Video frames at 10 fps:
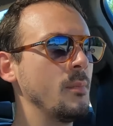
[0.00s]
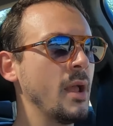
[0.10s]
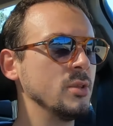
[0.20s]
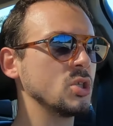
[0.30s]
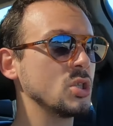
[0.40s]

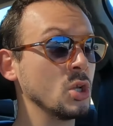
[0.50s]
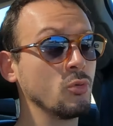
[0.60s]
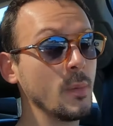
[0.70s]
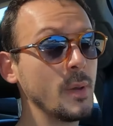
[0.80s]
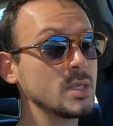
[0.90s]
and the
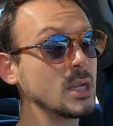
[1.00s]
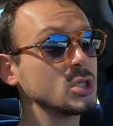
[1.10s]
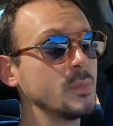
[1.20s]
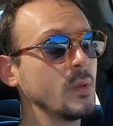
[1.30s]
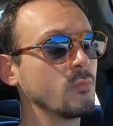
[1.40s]
grip has
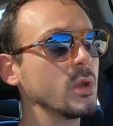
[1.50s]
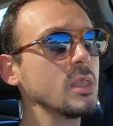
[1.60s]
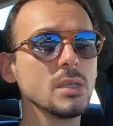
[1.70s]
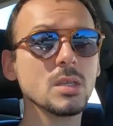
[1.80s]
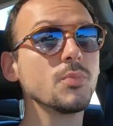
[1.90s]
actually been
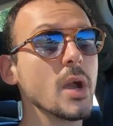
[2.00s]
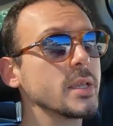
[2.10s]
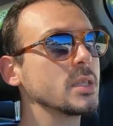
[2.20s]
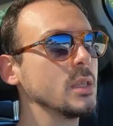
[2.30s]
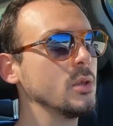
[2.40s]
really
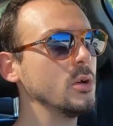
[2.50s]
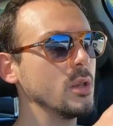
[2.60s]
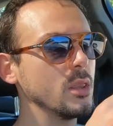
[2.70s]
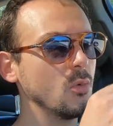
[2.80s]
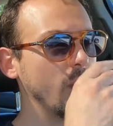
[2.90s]
surprisingly
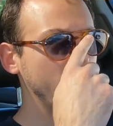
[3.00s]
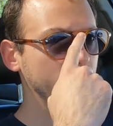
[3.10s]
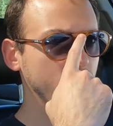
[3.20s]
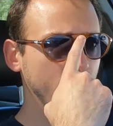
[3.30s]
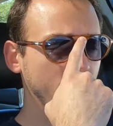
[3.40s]
good in the wet
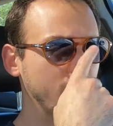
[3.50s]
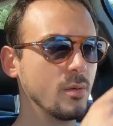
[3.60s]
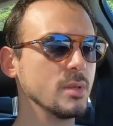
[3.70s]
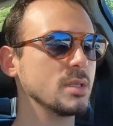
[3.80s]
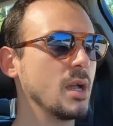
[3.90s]
for
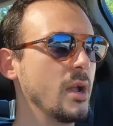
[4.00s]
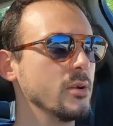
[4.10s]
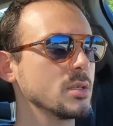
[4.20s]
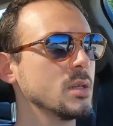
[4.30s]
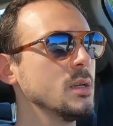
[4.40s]
performance
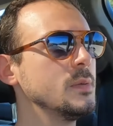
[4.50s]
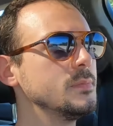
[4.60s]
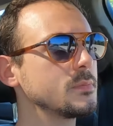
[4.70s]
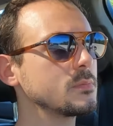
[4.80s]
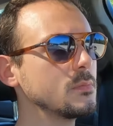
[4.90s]
tires.
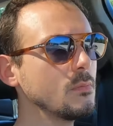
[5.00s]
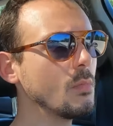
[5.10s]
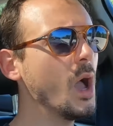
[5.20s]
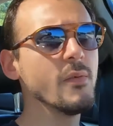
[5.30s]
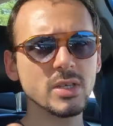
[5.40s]

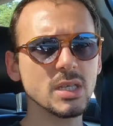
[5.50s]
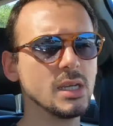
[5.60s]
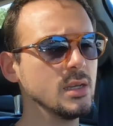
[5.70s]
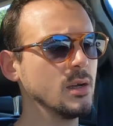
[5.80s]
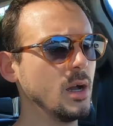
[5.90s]
Obviously
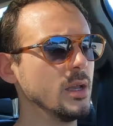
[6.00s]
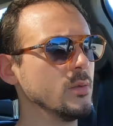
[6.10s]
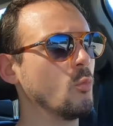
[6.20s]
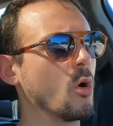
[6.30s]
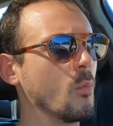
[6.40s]

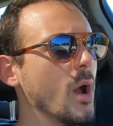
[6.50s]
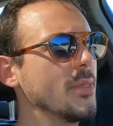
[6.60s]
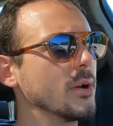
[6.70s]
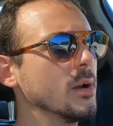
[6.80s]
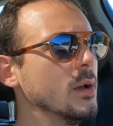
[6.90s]
in warm
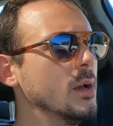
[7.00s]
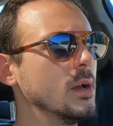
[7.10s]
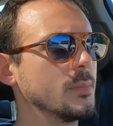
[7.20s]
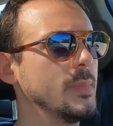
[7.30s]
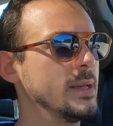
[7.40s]
weather,
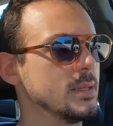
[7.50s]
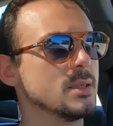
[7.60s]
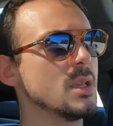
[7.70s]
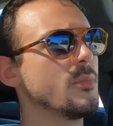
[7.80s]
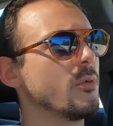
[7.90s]
as
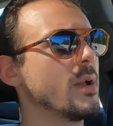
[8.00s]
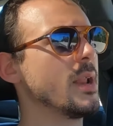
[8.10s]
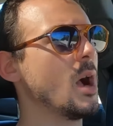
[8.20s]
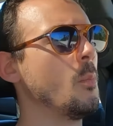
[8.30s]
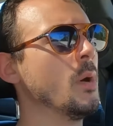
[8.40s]
it's summer right
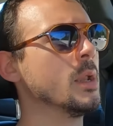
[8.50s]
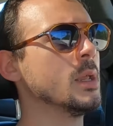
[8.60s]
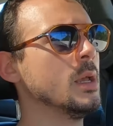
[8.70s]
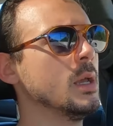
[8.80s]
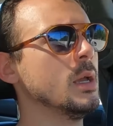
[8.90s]
now, but
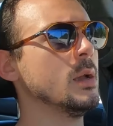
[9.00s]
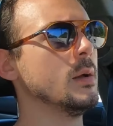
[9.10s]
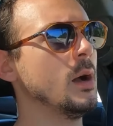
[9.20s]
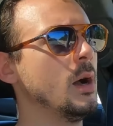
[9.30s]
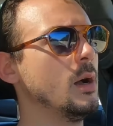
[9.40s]

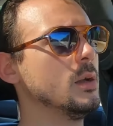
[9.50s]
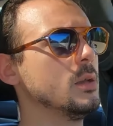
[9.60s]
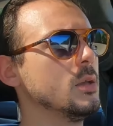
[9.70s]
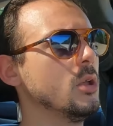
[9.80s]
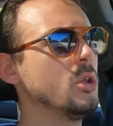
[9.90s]

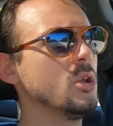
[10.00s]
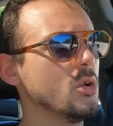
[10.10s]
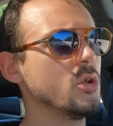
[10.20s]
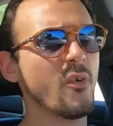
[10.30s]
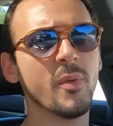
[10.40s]

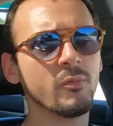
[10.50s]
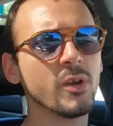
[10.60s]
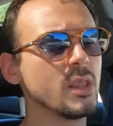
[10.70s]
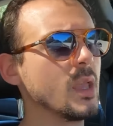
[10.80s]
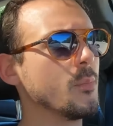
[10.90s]
you know, I've been
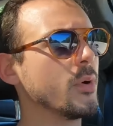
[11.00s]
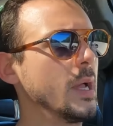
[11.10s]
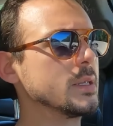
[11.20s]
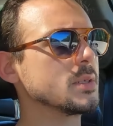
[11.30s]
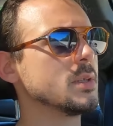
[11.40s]
really
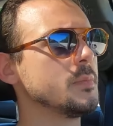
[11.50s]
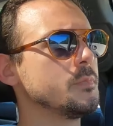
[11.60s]
impressed.